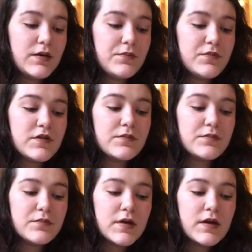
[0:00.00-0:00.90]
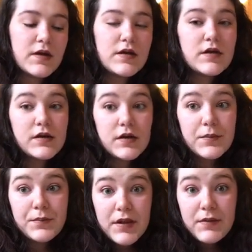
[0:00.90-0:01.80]
Some
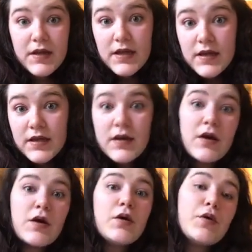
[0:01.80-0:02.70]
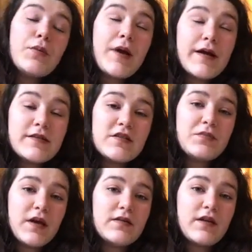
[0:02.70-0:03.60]
PBE or practice
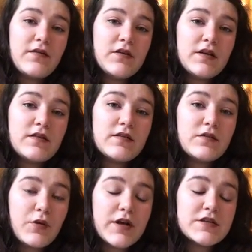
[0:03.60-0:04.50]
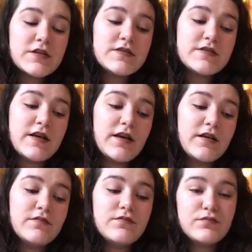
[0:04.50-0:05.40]
based evidence questions
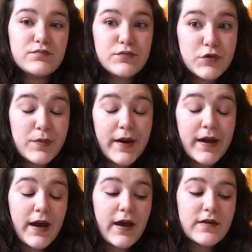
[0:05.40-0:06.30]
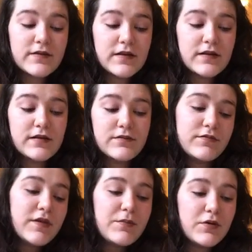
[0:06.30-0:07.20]
that you might ask in a
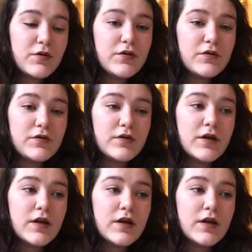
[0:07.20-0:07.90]
typical,